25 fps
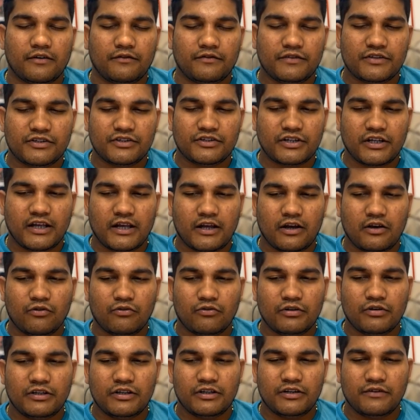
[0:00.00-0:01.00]
visiting a
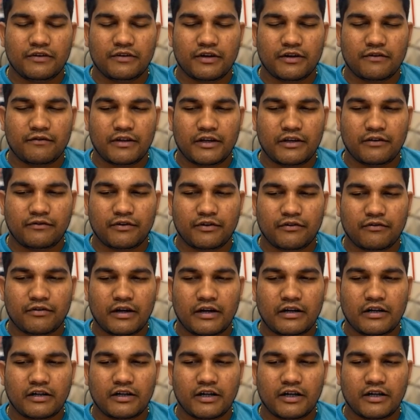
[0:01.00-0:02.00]
holy river very
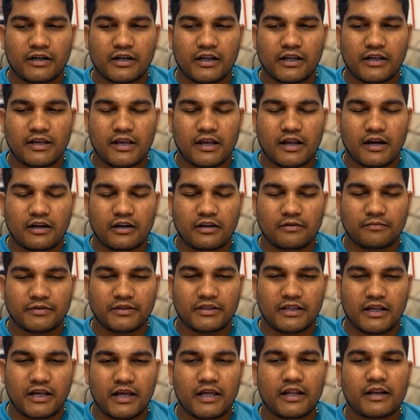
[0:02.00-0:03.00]
frequently and taking a
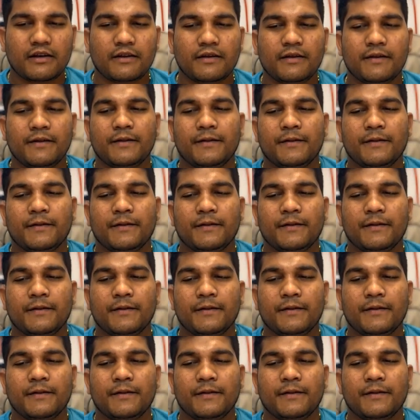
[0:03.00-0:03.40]
dip there,